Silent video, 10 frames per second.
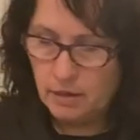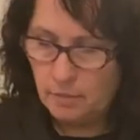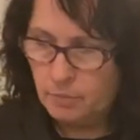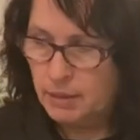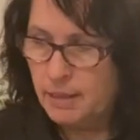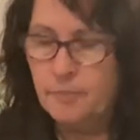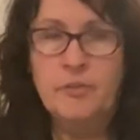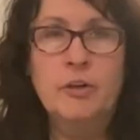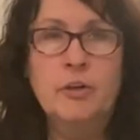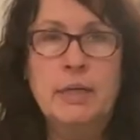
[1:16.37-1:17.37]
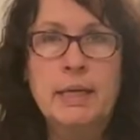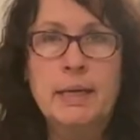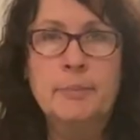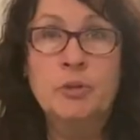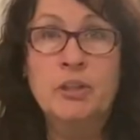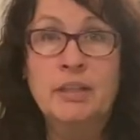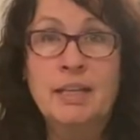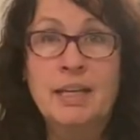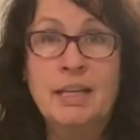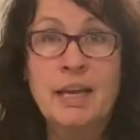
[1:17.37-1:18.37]
become very good at
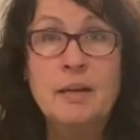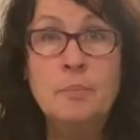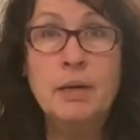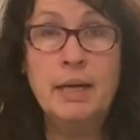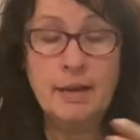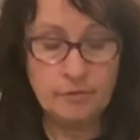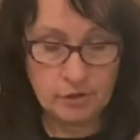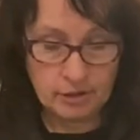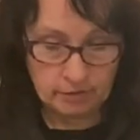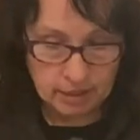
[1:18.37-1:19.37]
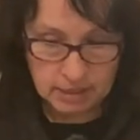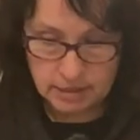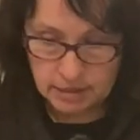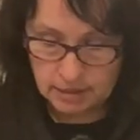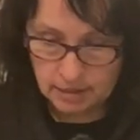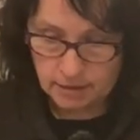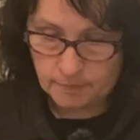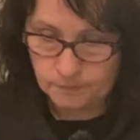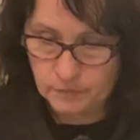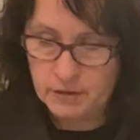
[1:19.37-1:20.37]
that yet, but I have a lot of nice
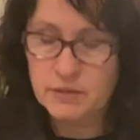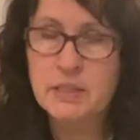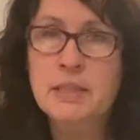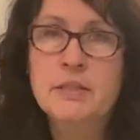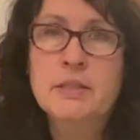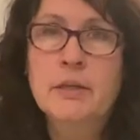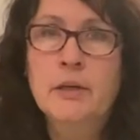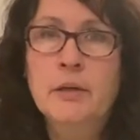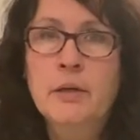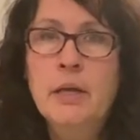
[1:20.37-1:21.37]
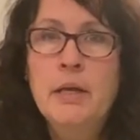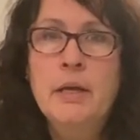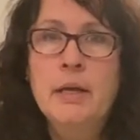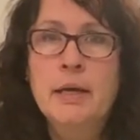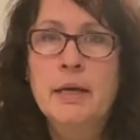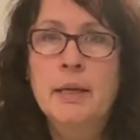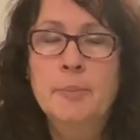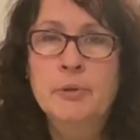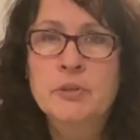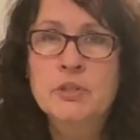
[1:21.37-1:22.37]
seeds that are
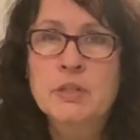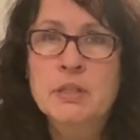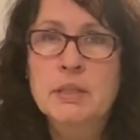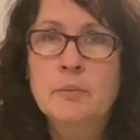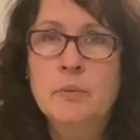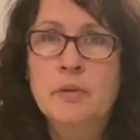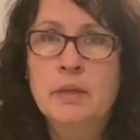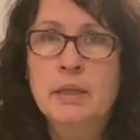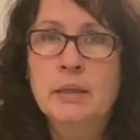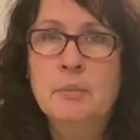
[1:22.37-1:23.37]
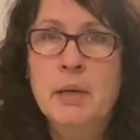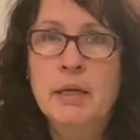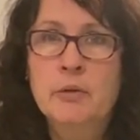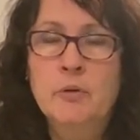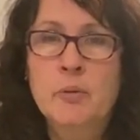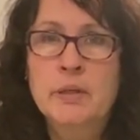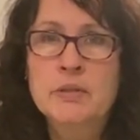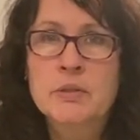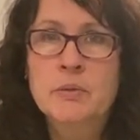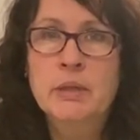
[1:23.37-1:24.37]
purchased within my
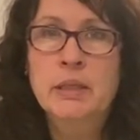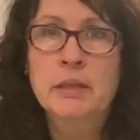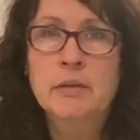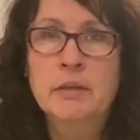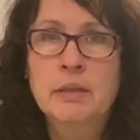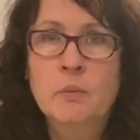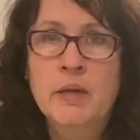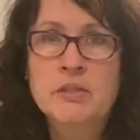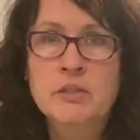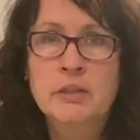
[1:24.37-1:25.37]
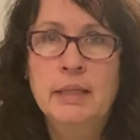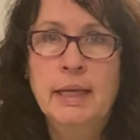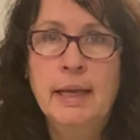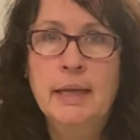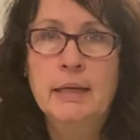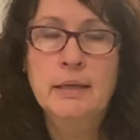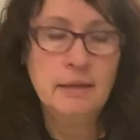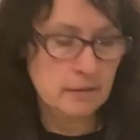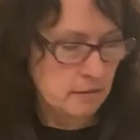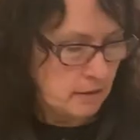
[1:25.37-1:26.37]
growing zone here in Western Canada,